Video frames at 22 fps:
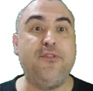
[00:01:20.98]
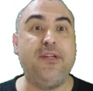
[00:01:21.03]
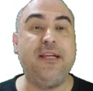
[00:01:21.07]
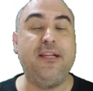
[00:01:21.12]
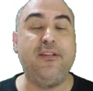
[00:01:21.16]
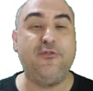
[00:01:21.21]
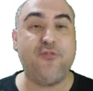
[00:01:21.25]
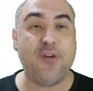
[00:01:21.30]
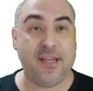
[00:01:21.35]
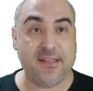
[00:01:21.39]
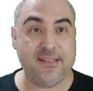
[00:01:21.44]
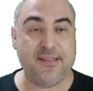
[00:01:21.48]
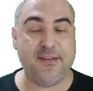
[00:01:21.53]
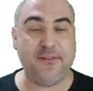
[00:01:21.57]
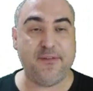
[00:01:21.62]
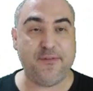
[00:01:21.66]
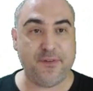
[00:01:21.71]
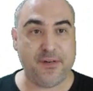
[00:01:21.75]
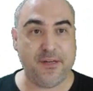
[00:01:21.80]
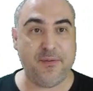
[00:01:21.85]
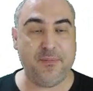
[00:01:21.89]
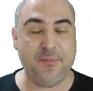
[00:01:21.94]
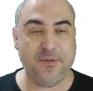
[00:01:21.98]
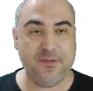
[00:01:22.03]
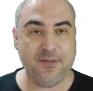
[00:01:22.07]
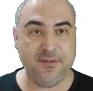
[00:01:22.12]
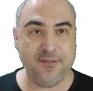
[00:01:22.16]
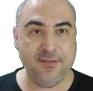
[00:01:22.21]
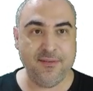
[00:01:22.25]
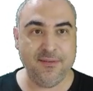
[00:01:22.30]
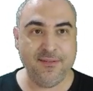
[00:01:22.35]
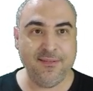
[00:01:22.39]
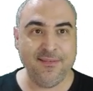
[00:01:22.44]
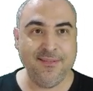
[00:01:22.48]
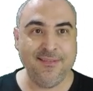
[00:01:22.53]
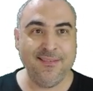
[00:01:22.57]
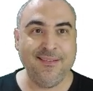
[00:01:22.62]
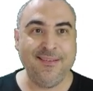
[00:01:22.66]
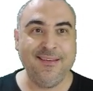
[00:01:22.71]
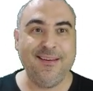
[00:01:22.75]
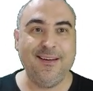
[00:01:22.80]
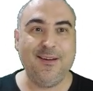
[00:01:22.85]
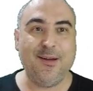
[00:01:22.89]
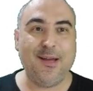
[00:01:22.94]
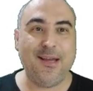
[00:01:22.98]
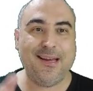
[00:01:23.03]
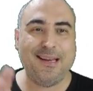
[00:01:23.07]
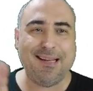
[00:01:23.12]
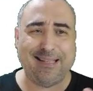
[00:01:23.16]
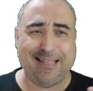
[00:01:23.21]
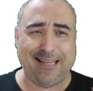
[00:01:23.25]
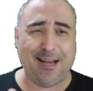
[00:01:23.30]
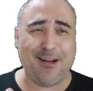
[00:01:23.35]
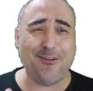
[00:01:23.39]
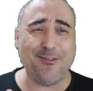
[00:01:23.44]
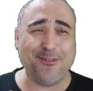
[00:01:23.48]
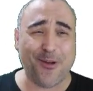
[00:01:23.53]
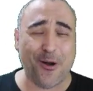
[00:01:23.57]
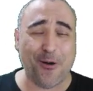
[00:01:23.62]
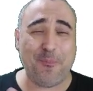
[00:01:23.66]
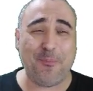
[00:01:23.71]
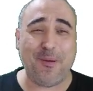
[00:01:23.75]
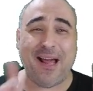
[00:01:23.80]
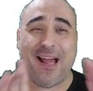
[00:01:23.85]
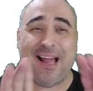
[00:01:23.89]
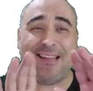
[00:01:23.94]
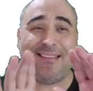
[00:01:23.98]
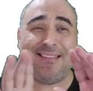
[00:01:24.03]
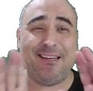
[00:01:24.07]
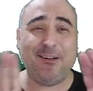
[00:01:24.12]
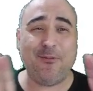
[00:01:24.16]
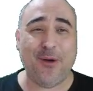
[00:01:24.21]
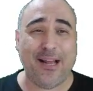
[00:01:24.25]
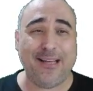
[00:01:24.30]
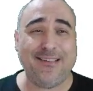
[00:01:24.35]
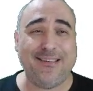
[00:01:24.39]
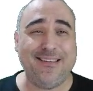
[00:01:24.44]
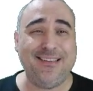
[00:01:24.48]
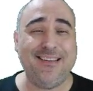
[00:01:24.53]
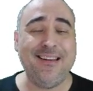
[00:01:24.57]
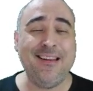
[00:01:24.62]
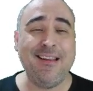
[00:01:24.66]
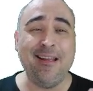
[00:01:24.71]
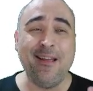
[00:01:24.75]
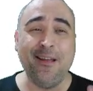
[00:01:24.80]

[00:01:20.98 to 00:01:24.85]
the intransitive verb. Okay, that sounds complex and quite...